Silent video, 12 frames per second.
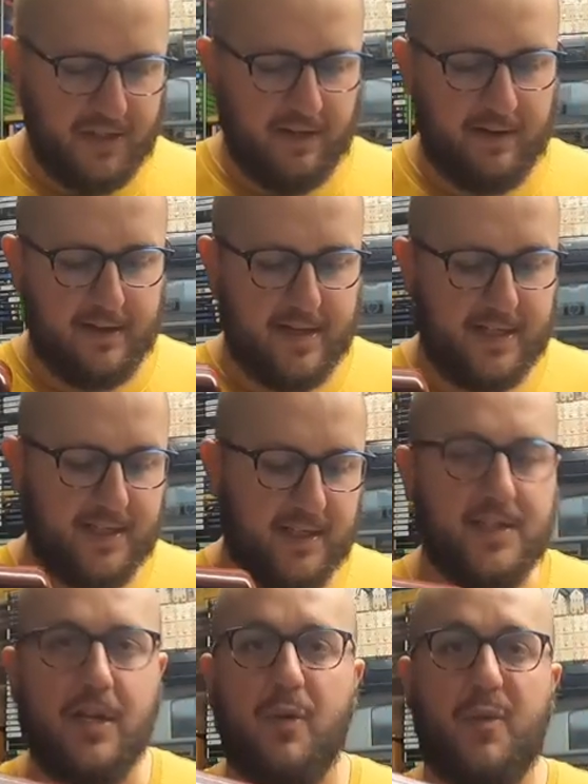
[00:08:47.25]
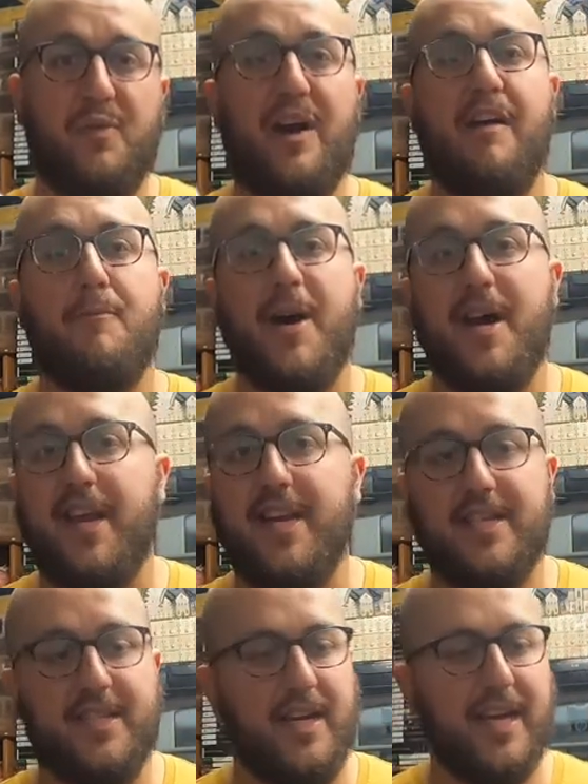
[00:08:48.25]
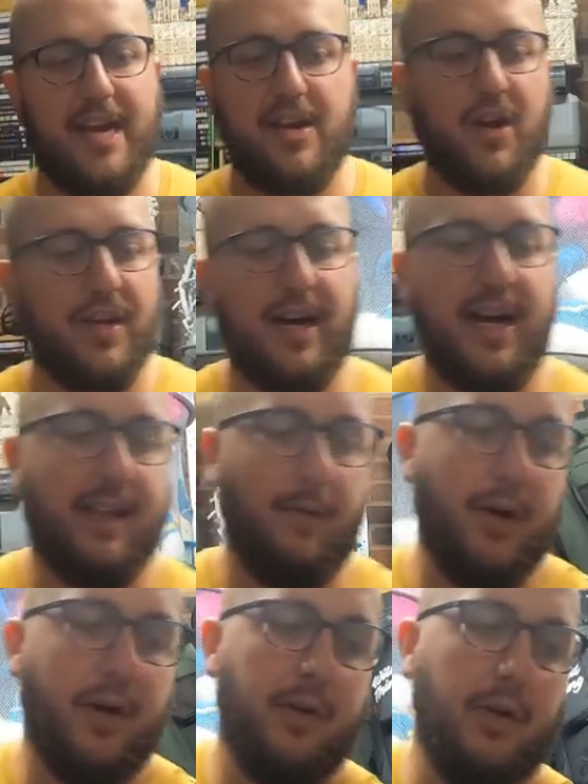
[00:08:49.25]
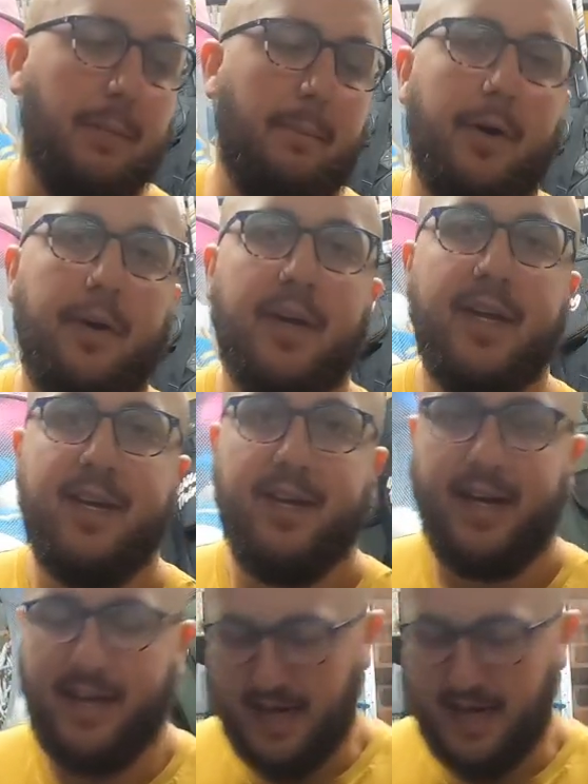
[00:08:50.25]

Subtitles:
So this has sold for £5.80. Again, not lighting the world up, but a